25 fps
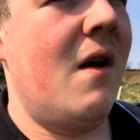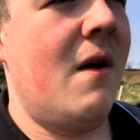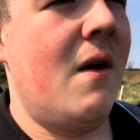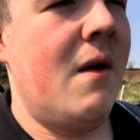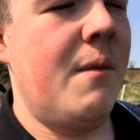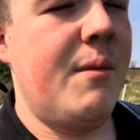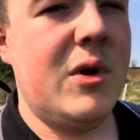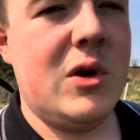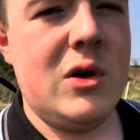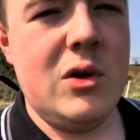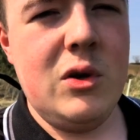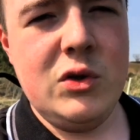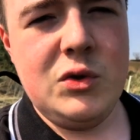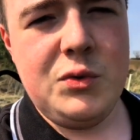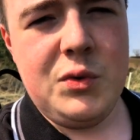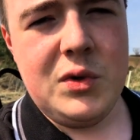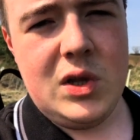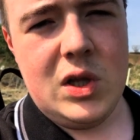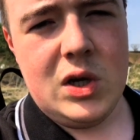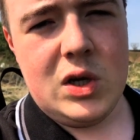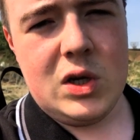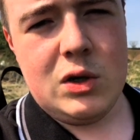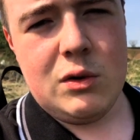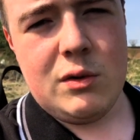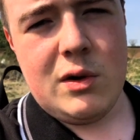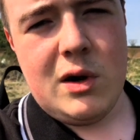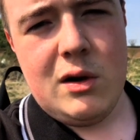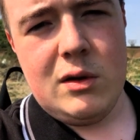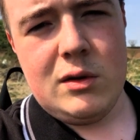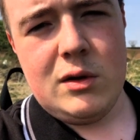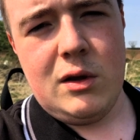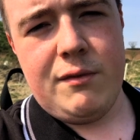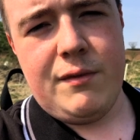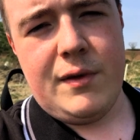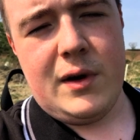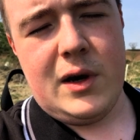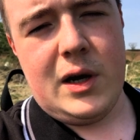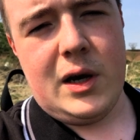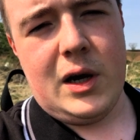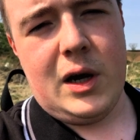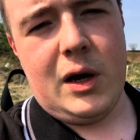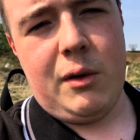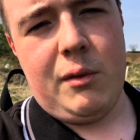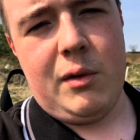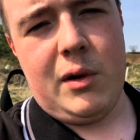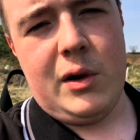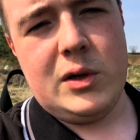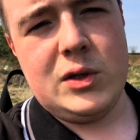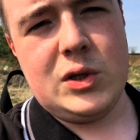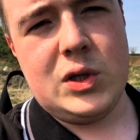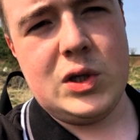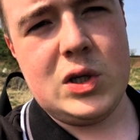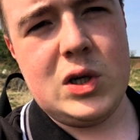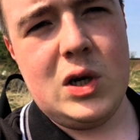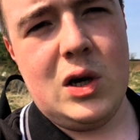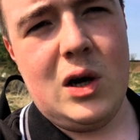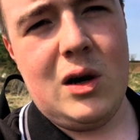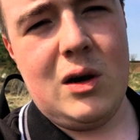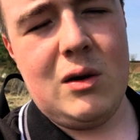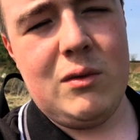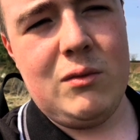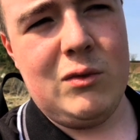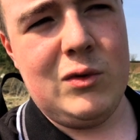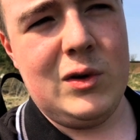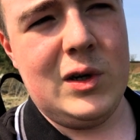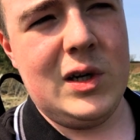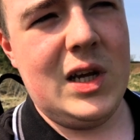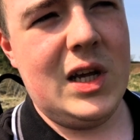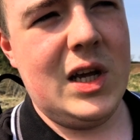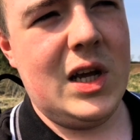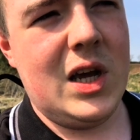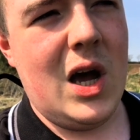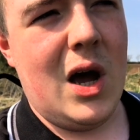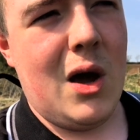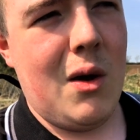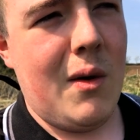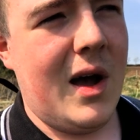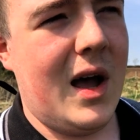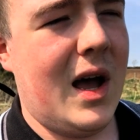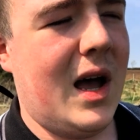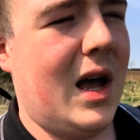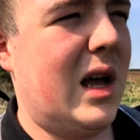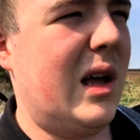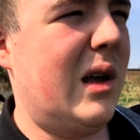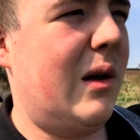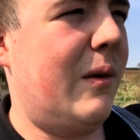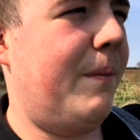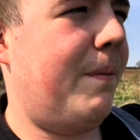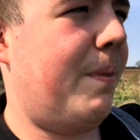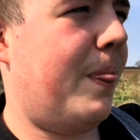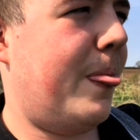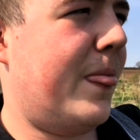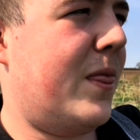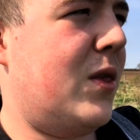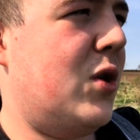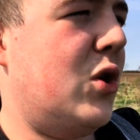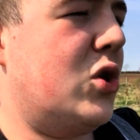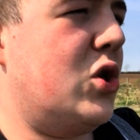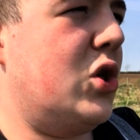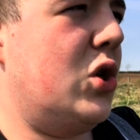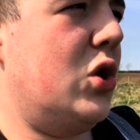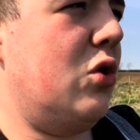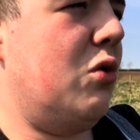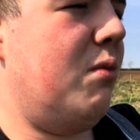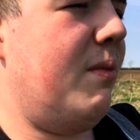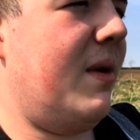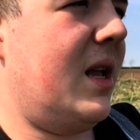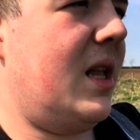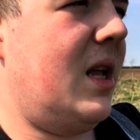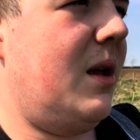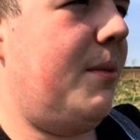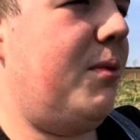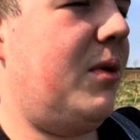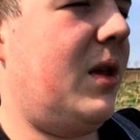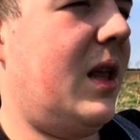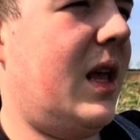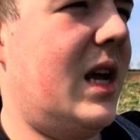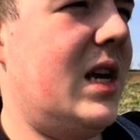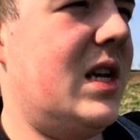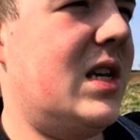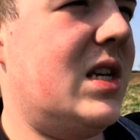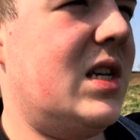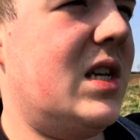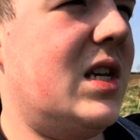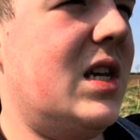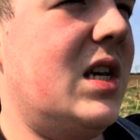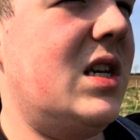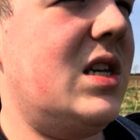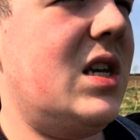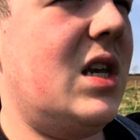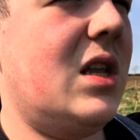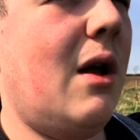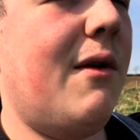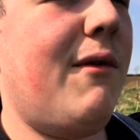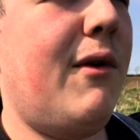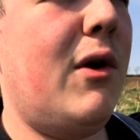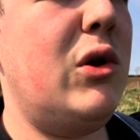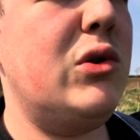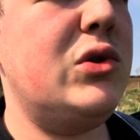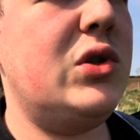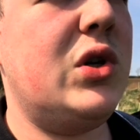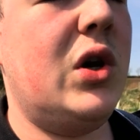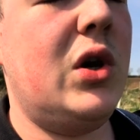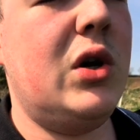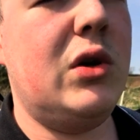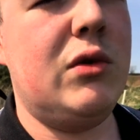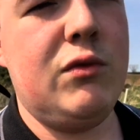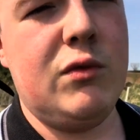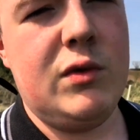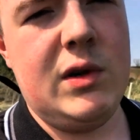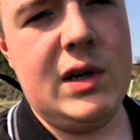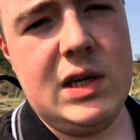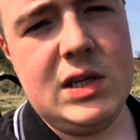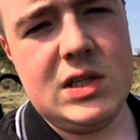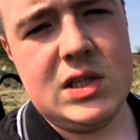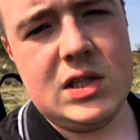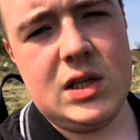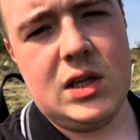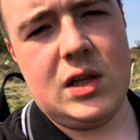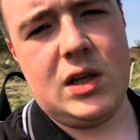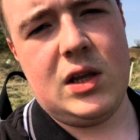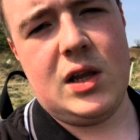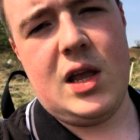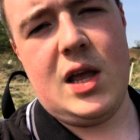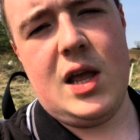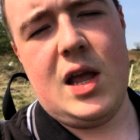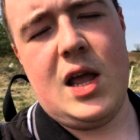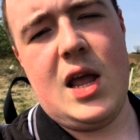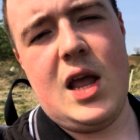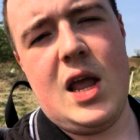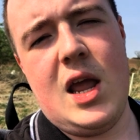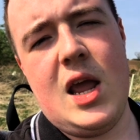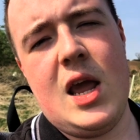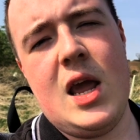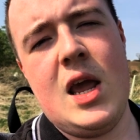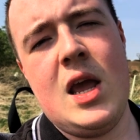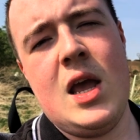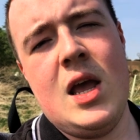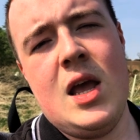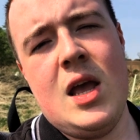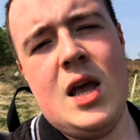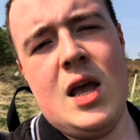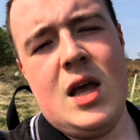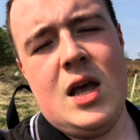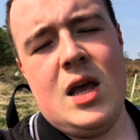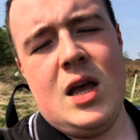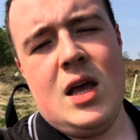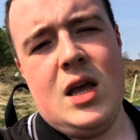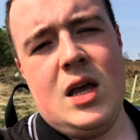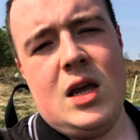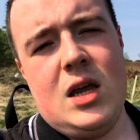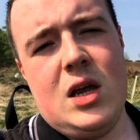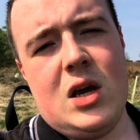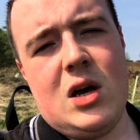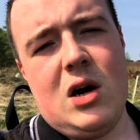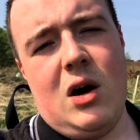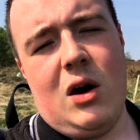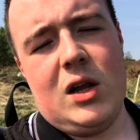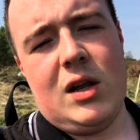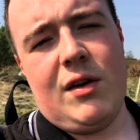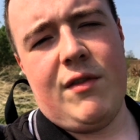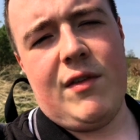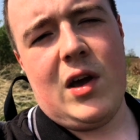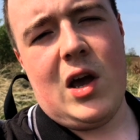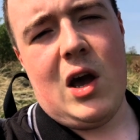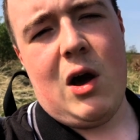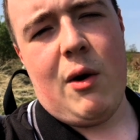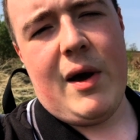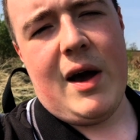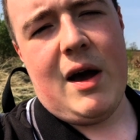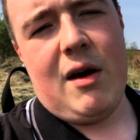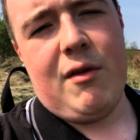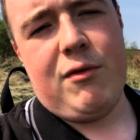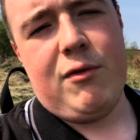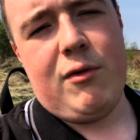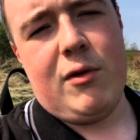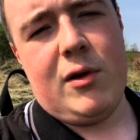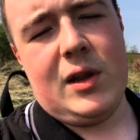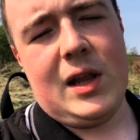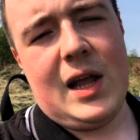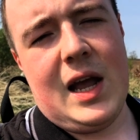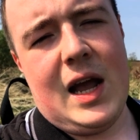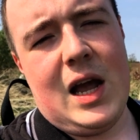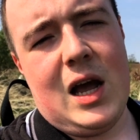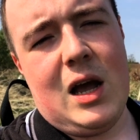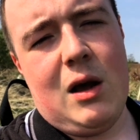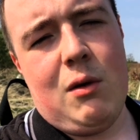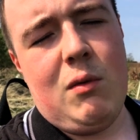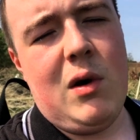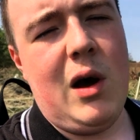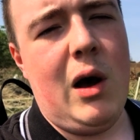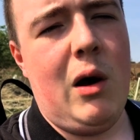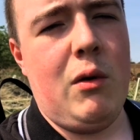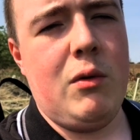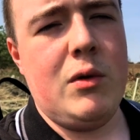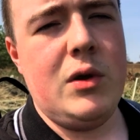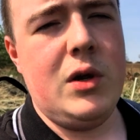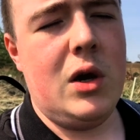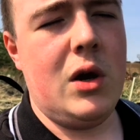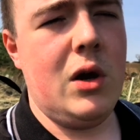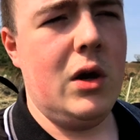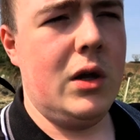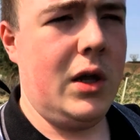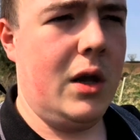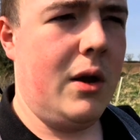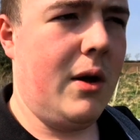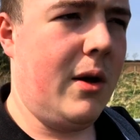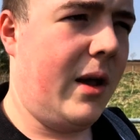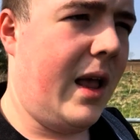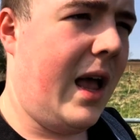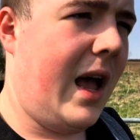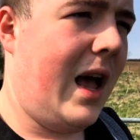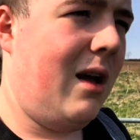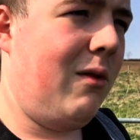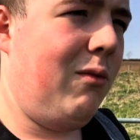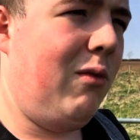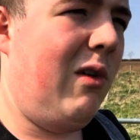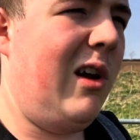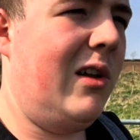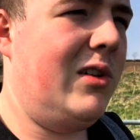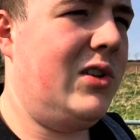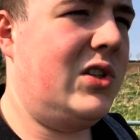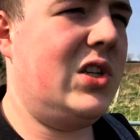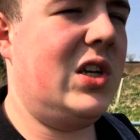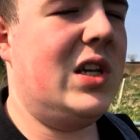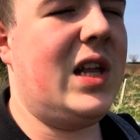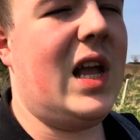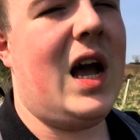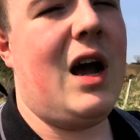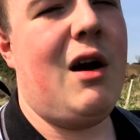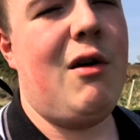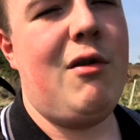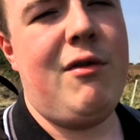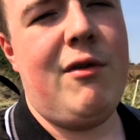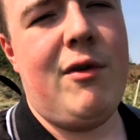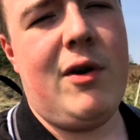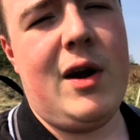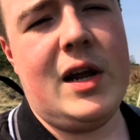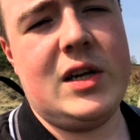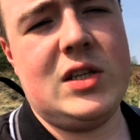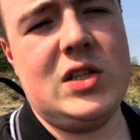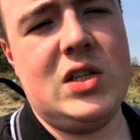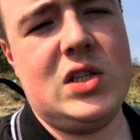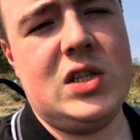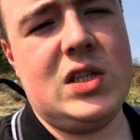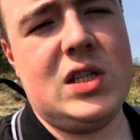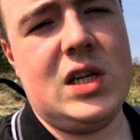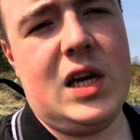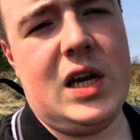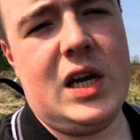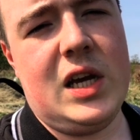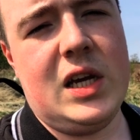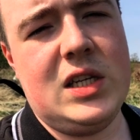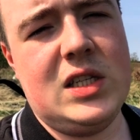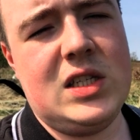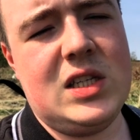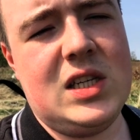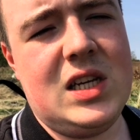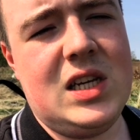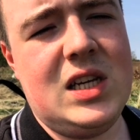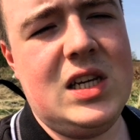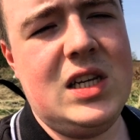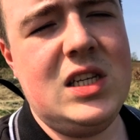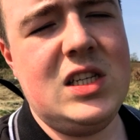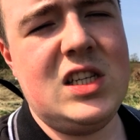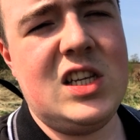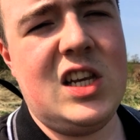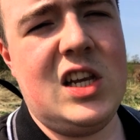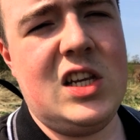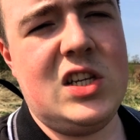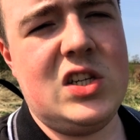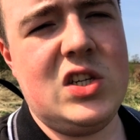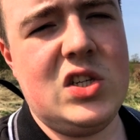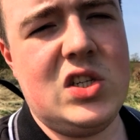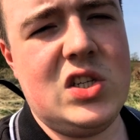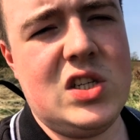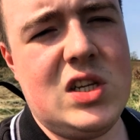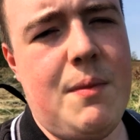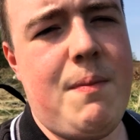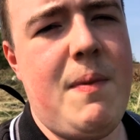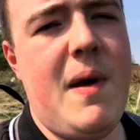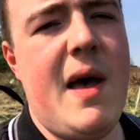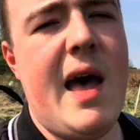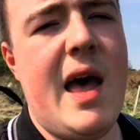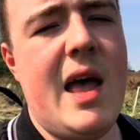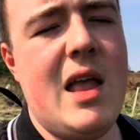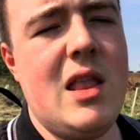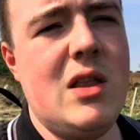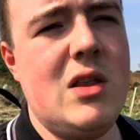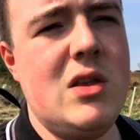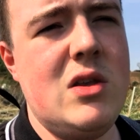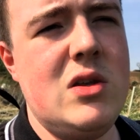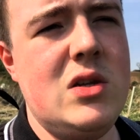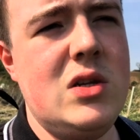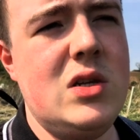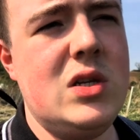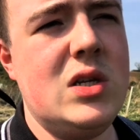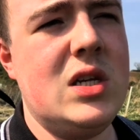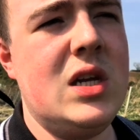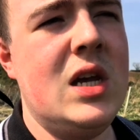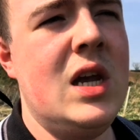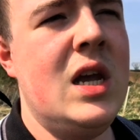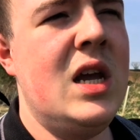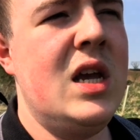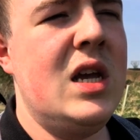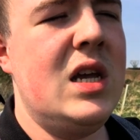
Because with the coronavirus, you can't really go out to too many places, and I've also heard recently you can't even go out for an hour. Well, you're only allowed once an hour for exercises. It just depends.